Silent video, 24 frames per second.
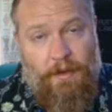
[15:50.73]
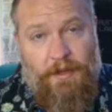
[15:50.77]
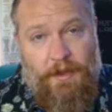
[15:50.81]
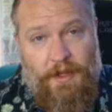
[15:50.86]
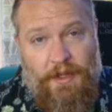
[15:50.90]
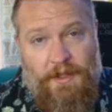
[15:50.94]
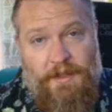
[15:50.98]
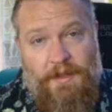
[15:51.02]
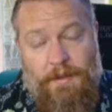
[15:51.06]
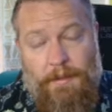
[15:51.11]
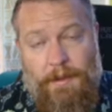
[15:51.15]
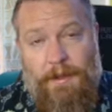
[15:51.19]

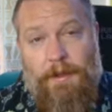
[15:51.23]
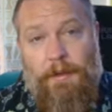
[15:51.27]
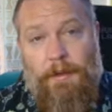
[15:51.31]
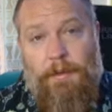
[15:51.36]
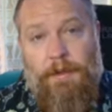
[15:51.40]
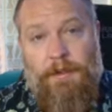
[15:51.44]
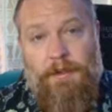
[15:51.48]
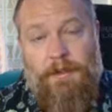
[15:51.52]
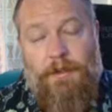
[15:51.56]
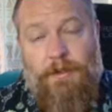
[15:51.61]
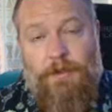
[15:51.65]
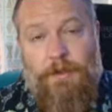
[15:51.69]
things that made the
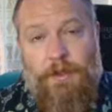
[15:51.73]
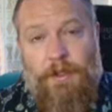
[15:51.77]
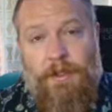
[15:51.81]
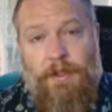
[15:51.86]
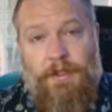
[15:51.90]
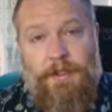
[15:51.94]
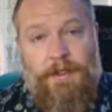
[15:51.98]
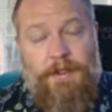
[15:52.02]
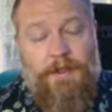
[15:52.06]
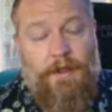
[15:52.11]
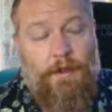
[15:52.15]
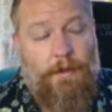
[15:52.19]
original
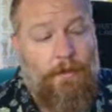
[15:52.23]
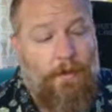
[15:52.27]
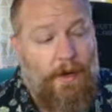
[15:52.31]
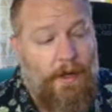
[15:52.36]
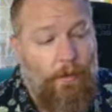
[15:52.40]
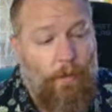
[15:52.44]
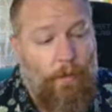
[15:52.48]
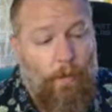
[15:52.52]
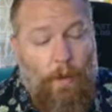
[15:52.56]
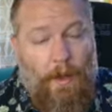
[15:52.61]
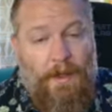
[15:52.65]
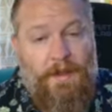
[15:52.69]
trilogy so
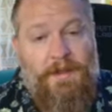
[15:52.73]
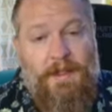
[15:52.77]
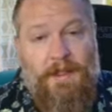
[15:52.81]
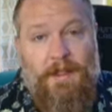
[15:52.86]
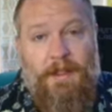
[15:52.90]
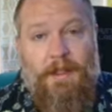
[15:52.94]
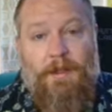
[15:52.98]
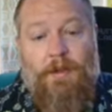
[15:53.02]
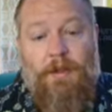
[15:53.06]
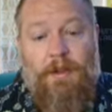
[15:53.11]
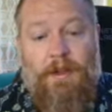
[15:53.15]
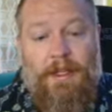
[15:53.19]
great was the
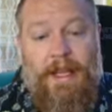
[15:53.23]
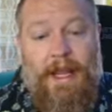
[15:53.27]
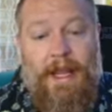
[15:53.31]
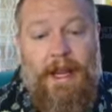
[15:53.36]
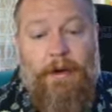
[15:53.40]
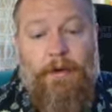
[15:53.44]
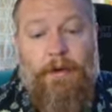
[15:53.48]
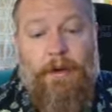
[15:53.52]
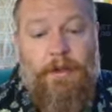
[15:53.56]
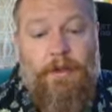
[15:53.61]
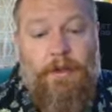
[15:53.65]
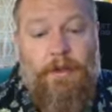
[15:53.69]

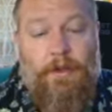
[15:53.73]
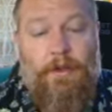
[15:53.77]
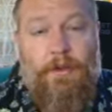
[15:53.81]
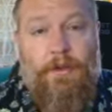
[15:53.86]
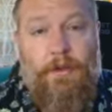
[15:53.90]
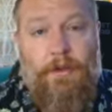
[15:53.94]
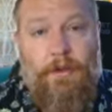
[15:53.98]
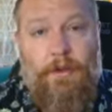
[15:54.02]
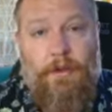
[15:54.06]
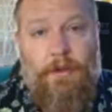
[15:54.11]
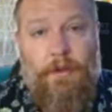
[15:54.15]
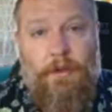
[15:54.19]

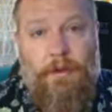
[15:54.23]
characters,